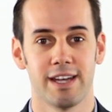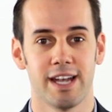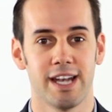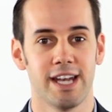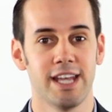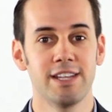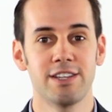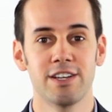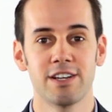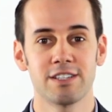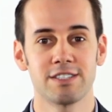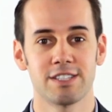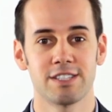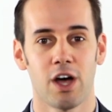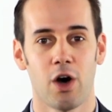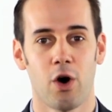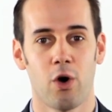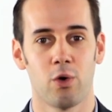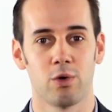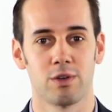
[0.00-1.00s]
Leaders
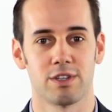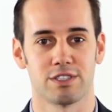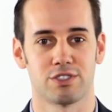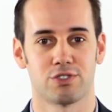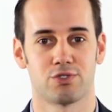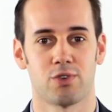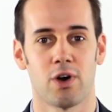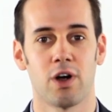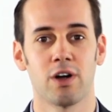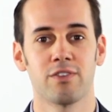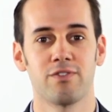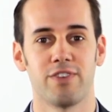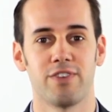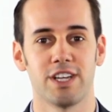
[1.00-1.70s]
hold a strong